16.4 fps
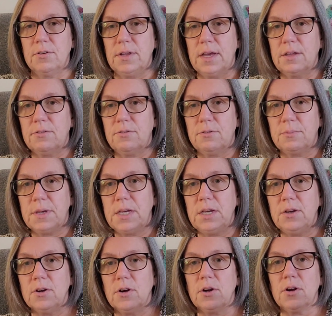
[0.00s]
length from
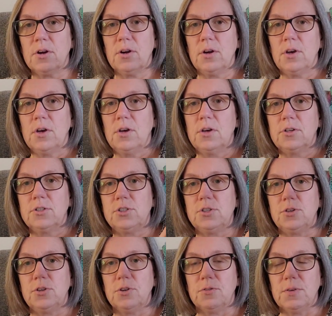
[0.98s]
here
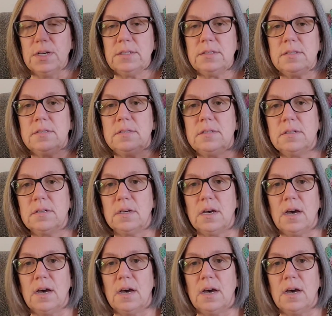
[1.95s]
to your wrist,